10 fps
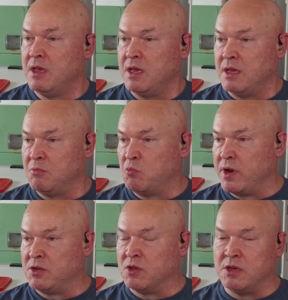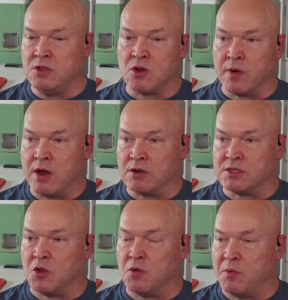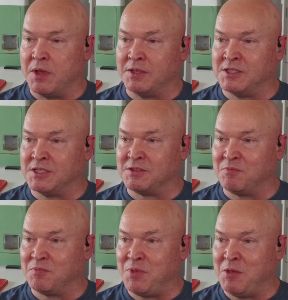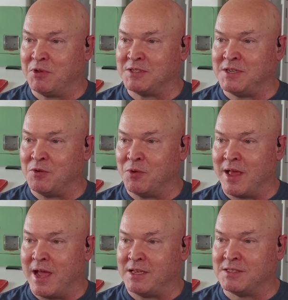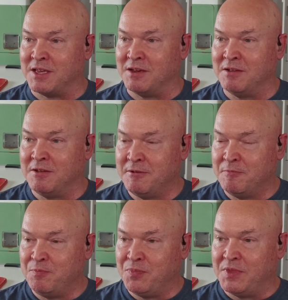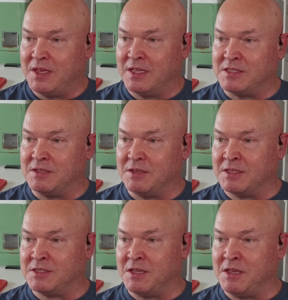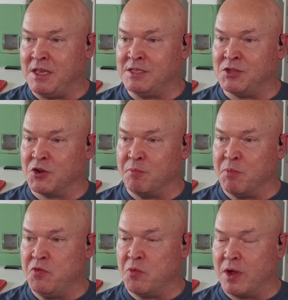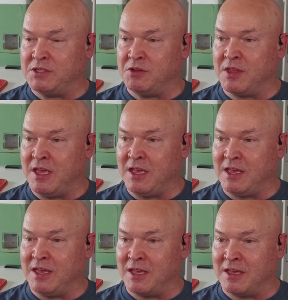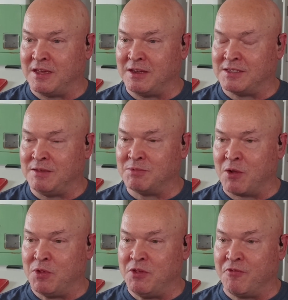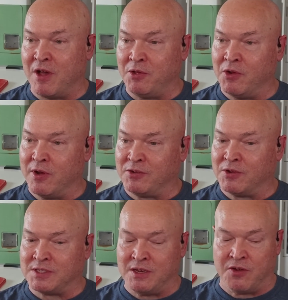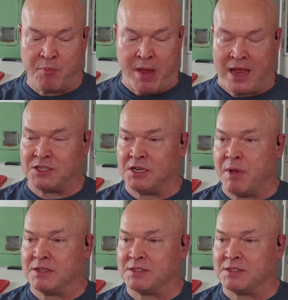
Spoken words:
and went into a new career. So it's just, people just need to realize that it's easier to move than what you think. And it seems like when you follow your interest and you're passionate about